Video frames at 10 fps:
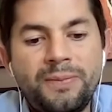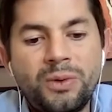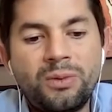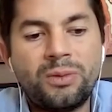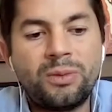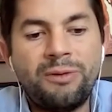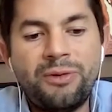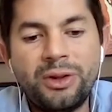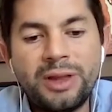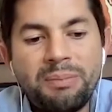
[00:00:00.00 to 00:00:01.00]
We
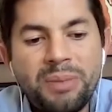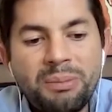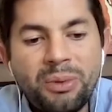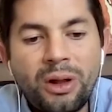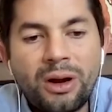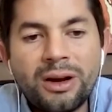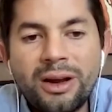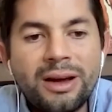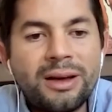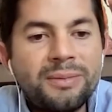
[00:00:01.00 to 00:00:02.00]
feel that people are
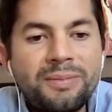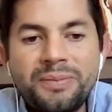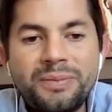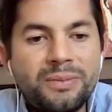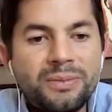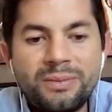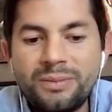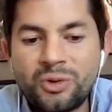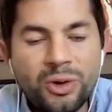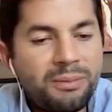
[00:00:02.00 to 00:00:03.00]
gonna
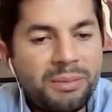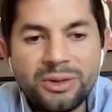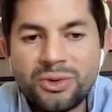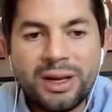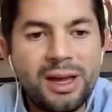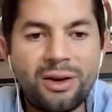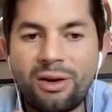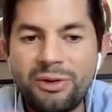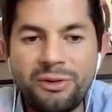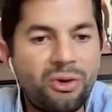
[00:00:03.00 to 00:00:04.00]
be drinking
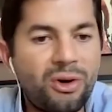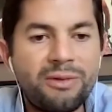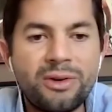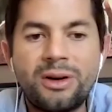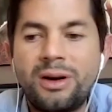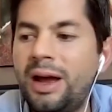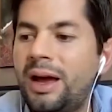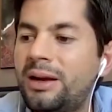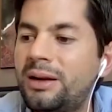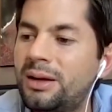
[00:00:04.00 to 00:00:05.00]
coffee forever,
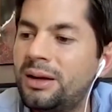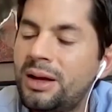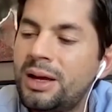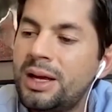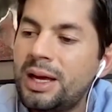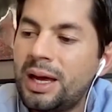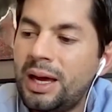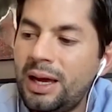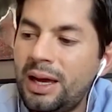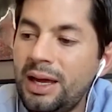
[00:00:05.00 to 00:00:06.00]
and
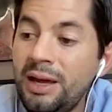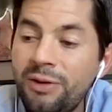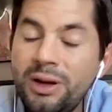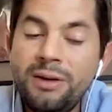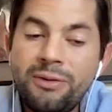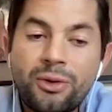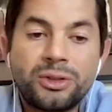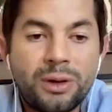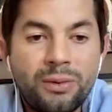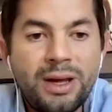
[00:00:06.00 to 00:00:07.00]
even if
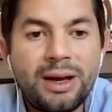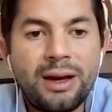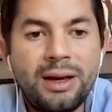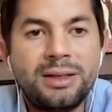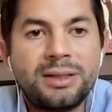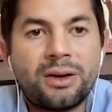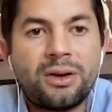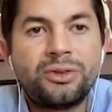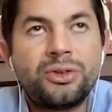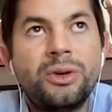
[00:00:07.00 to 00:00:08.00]
Costa Rica is a
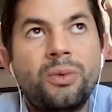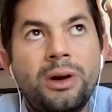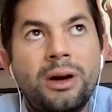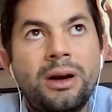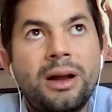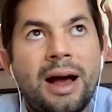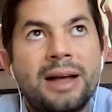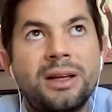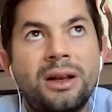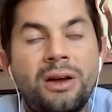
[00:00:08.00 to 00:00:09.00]
country where
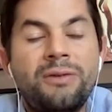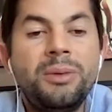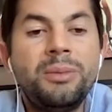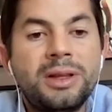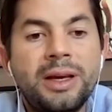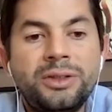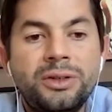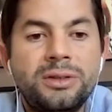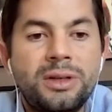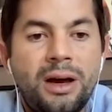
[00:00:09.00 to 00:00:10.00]
has a lot of
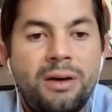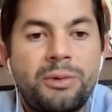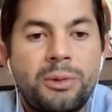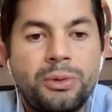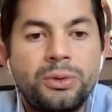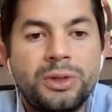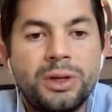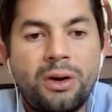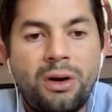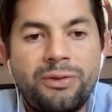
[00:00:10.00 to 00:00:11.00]
limitations now for
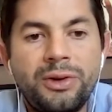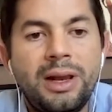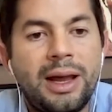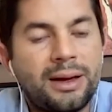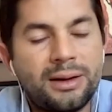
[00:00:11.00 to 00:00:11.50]
producing coffee, like